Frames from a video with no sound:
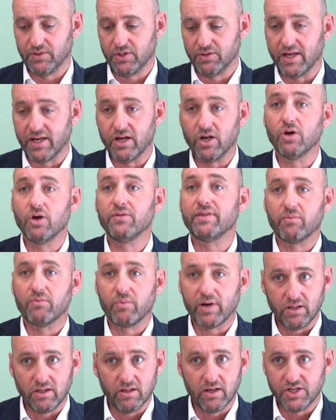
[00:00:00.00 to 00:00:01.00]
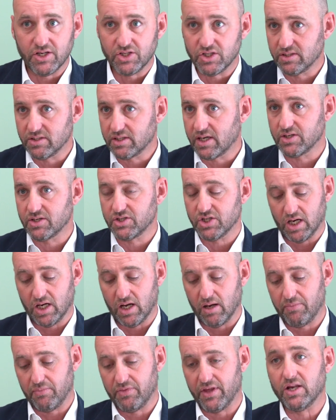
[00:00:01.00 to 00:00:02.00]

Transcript: they know that regulation is catching up,